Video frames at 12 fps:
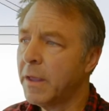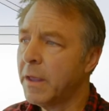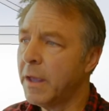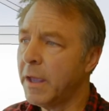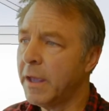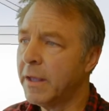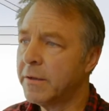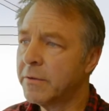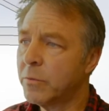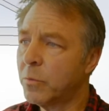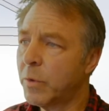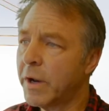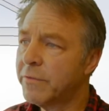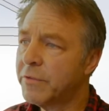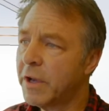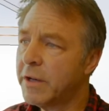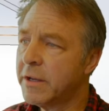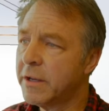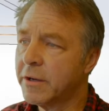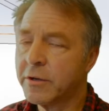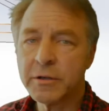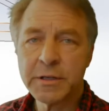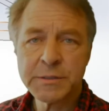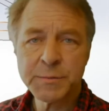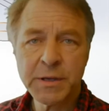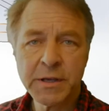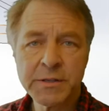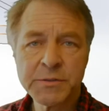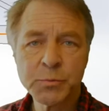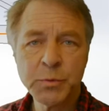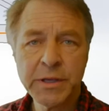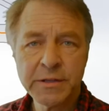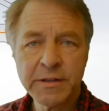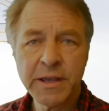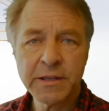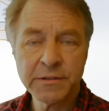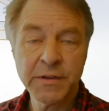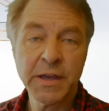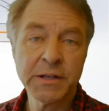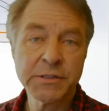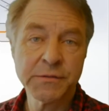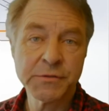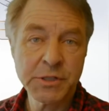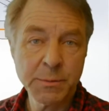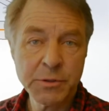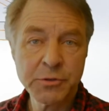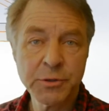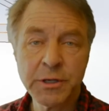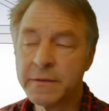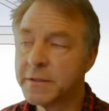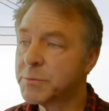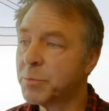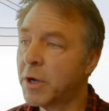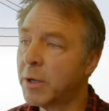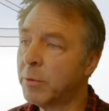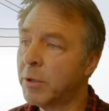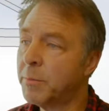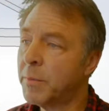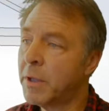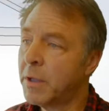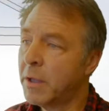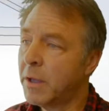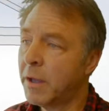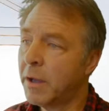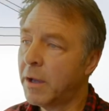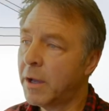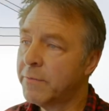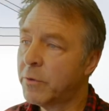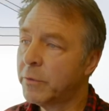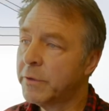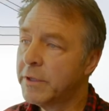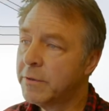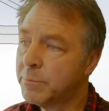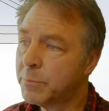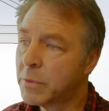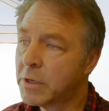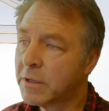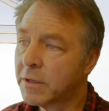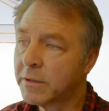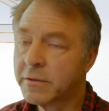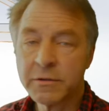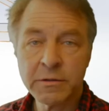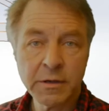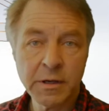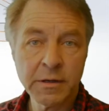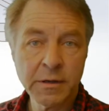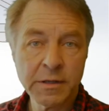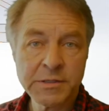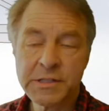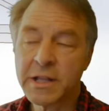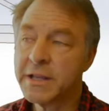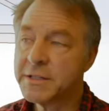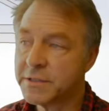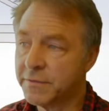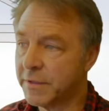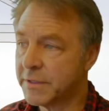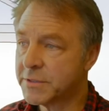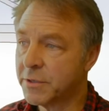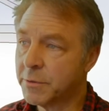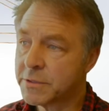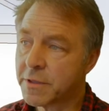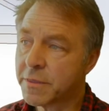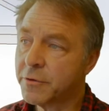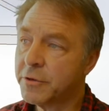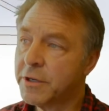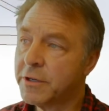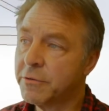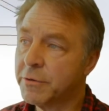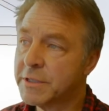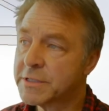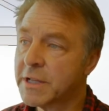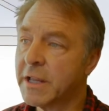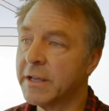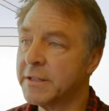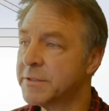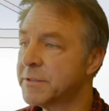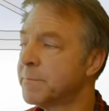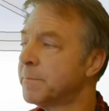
And what I've done here is, because we can take advantage of symmetry in this problem, I've only modeled a slice of it. So it's a 30-degree slice.